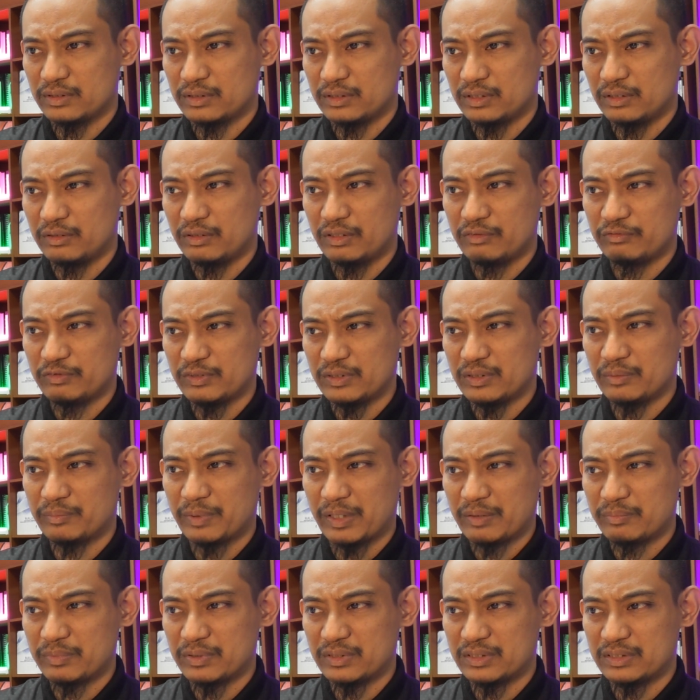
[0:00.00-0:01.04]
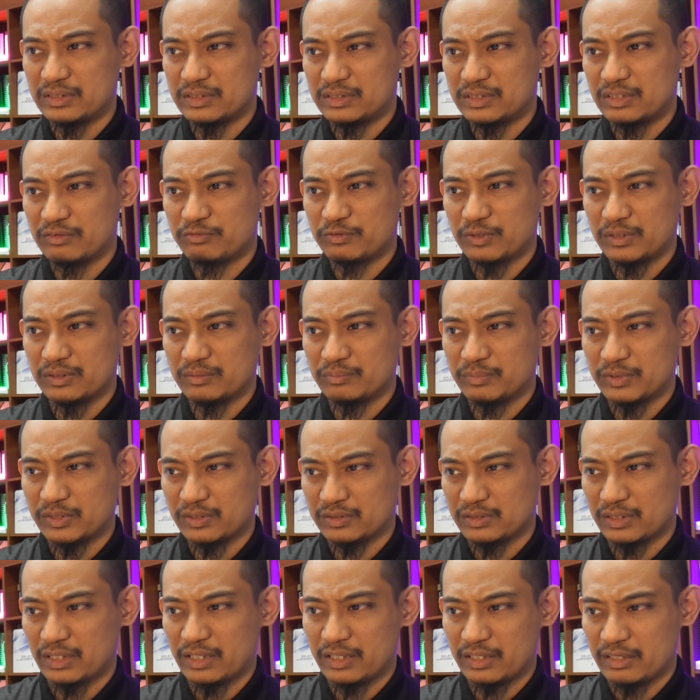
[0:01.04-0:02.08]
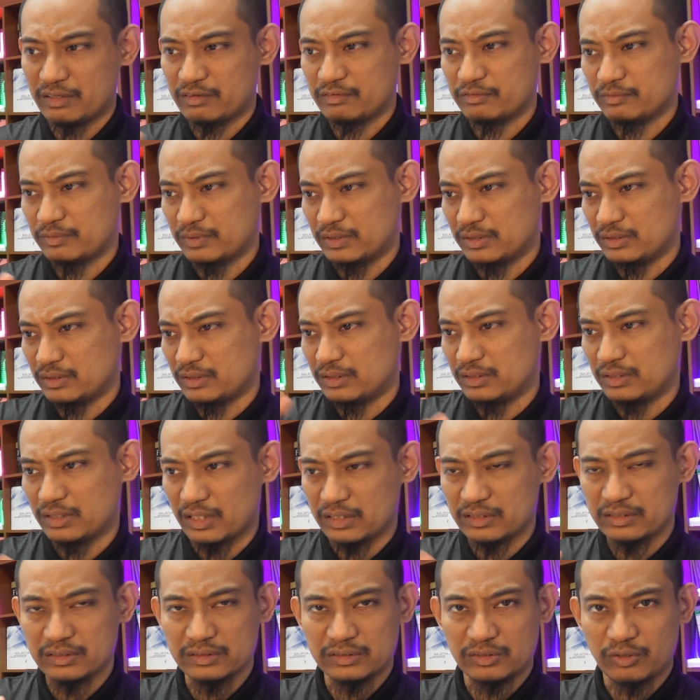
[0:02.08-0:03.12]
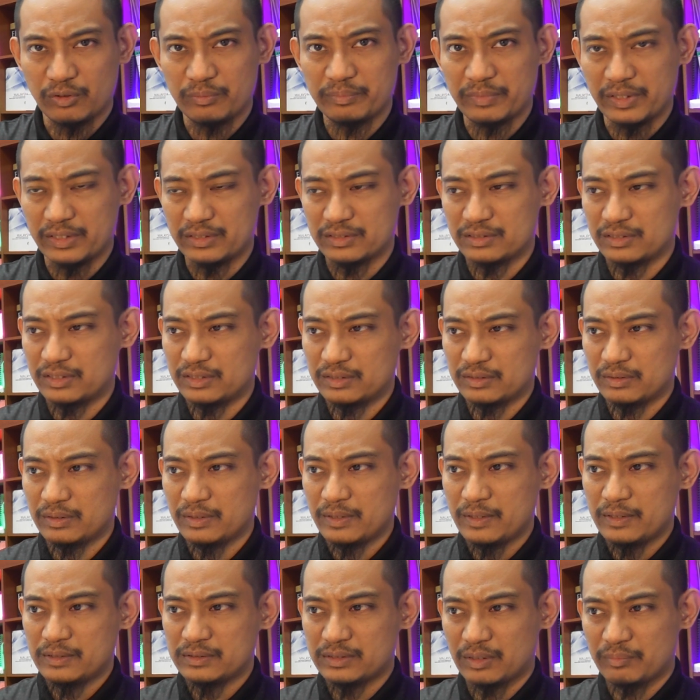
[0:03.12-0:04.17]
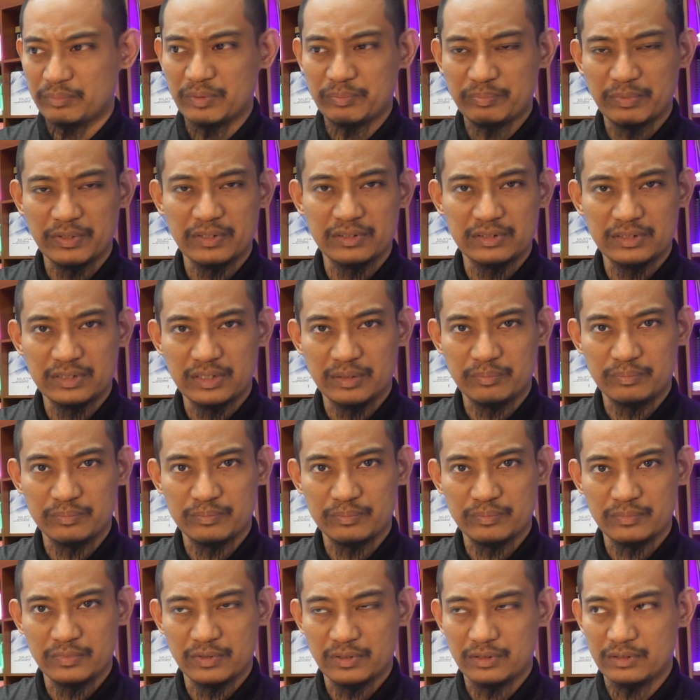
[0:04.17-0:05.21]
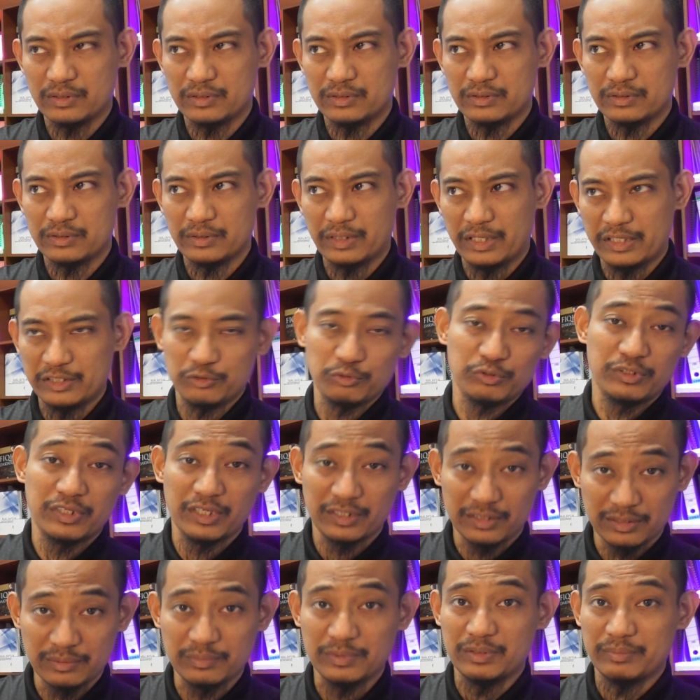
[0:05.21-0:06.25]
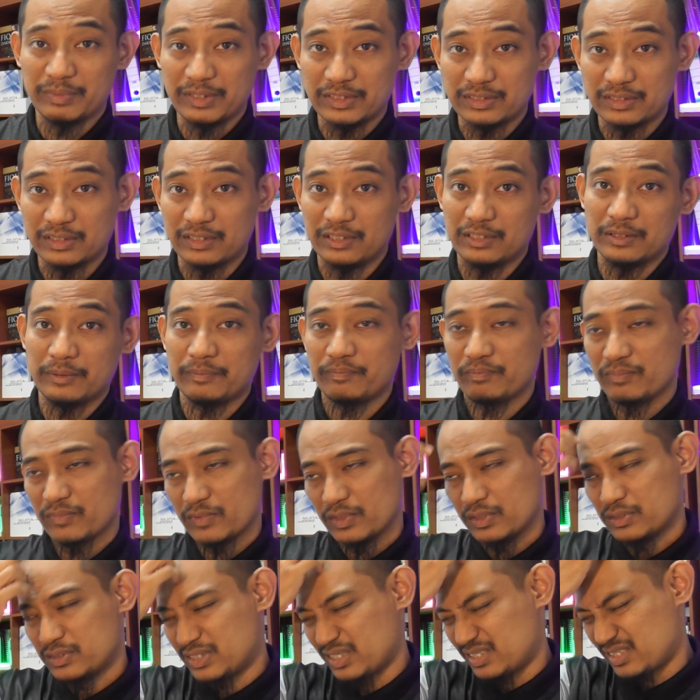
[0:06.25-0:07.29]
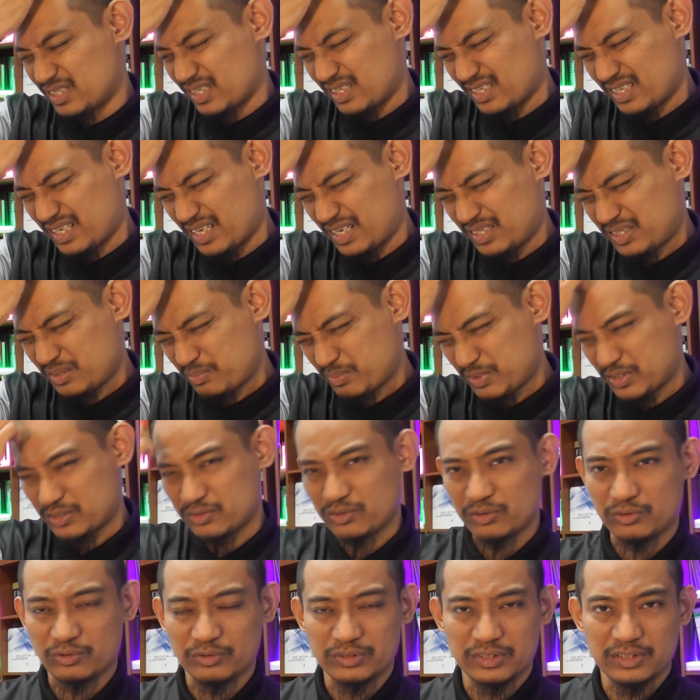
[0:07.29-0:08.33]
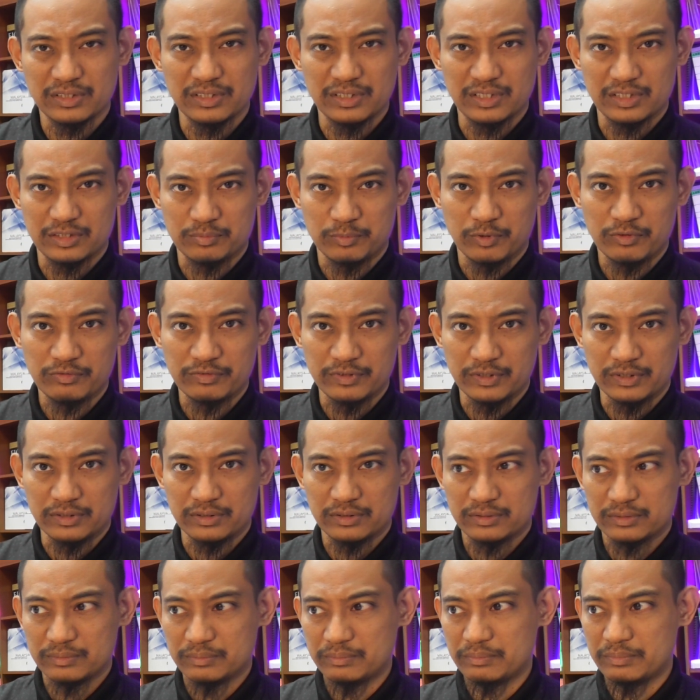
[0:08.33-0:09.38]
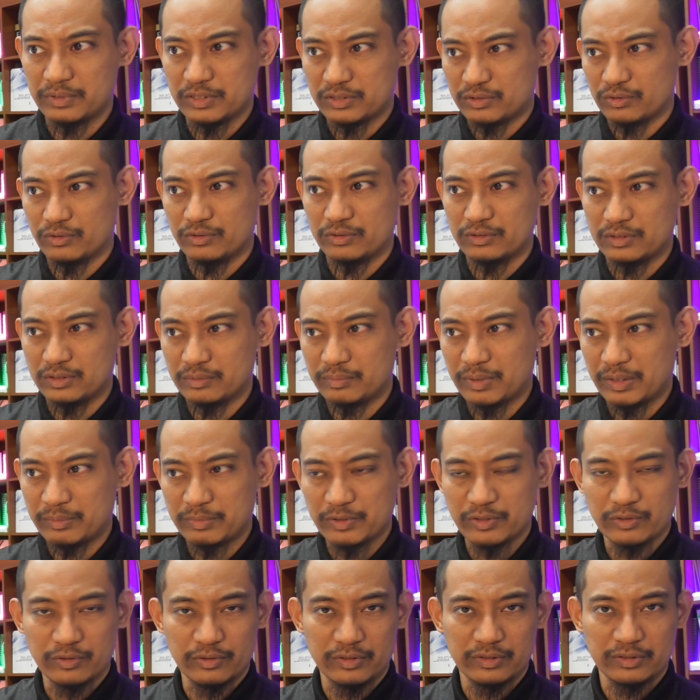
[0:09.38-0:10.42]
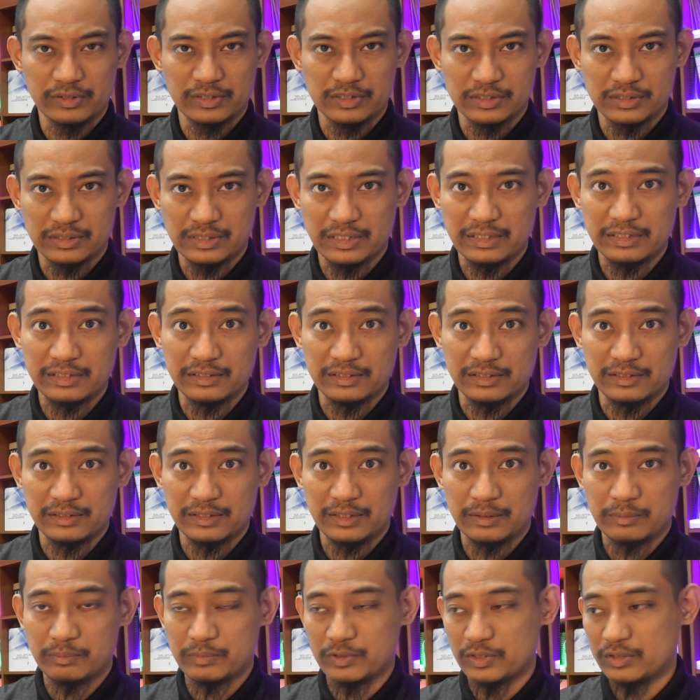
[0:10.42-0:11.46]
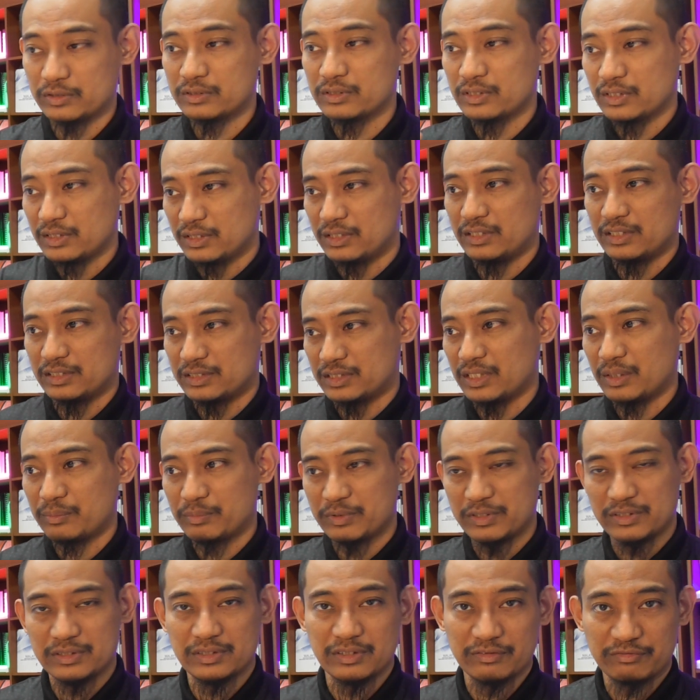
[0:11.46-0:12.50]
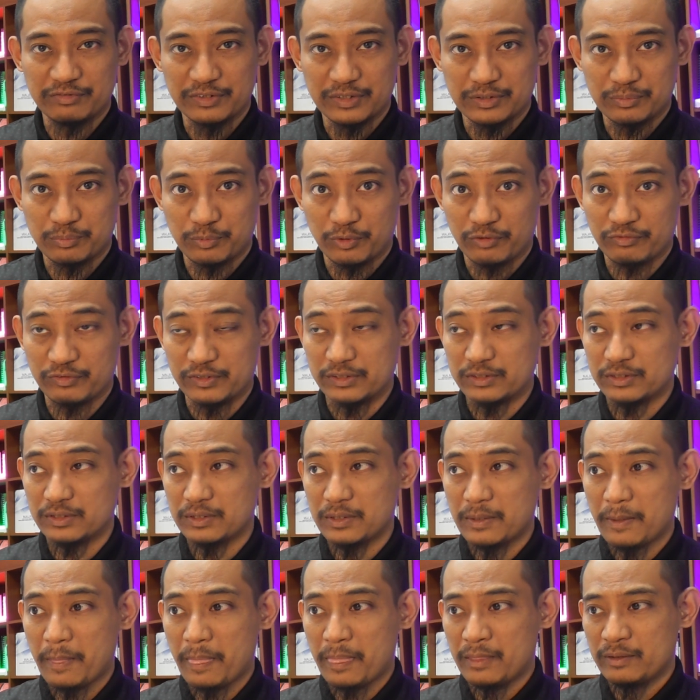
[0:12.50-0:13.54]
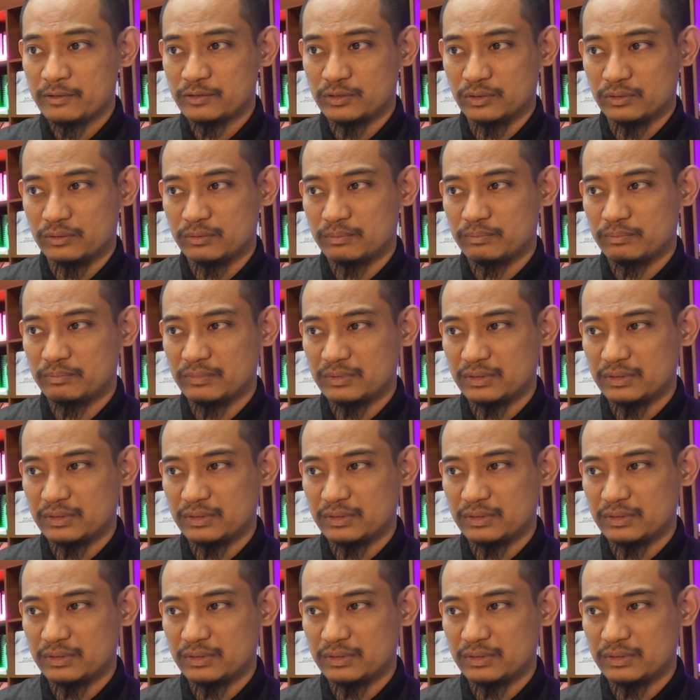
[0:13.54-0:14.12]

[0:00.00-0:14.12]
even the Bible is different, because I have in other comments, right? Some people keep educate me basically, saying that Adam is not considered as prophet based on the Bible or Christianity, right? Because in Islam, he's the first prophet. So